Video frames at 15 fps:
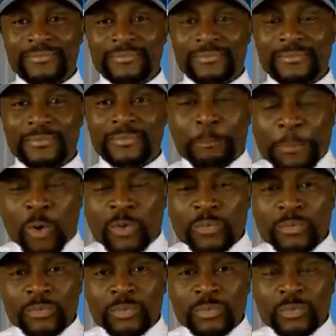For our
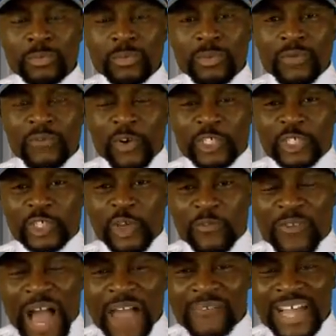people,
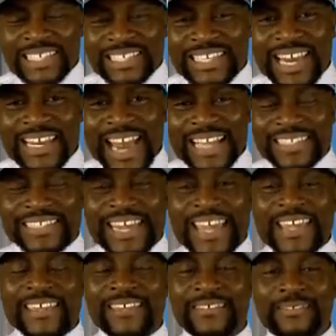for survive and see
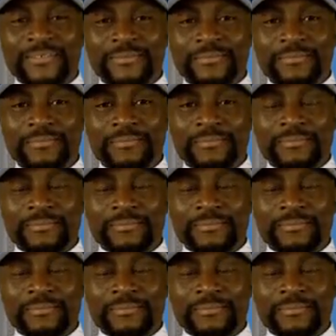the next day,